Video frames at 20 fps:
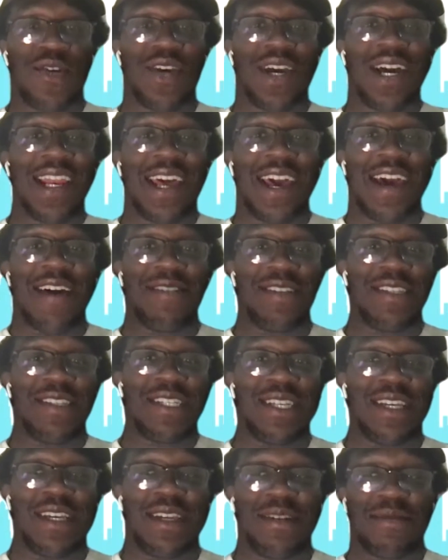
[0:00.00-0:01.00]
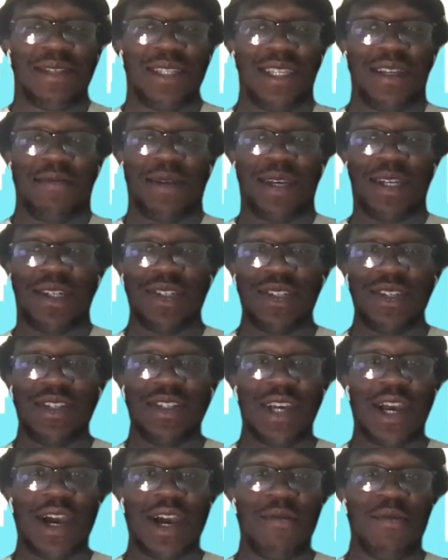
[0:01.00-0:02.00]
you gotta have a team. Team makes your
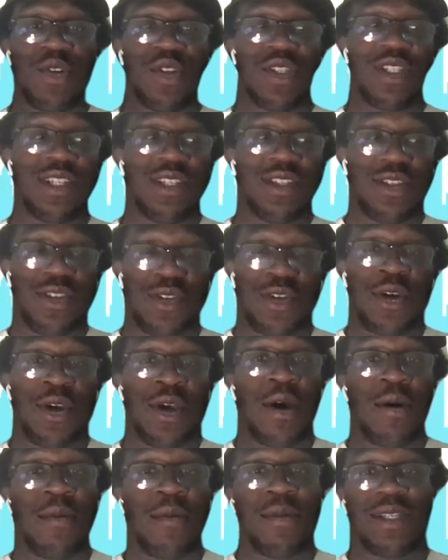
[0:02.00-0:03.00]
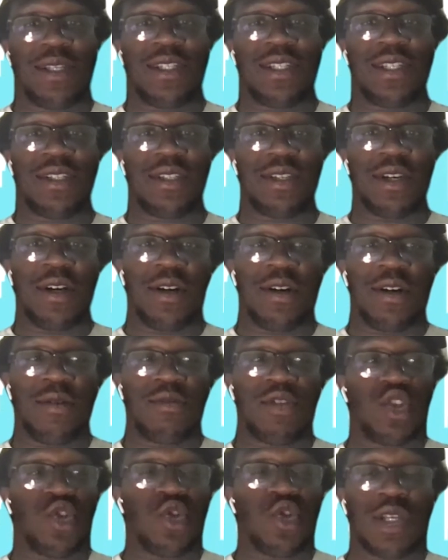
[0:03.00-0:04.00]
job much easier. But since you
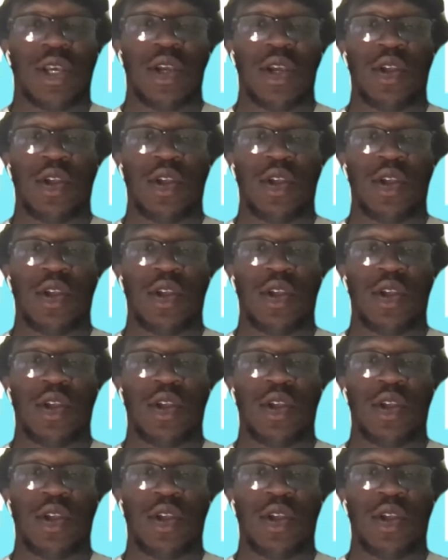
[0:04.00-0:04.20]
said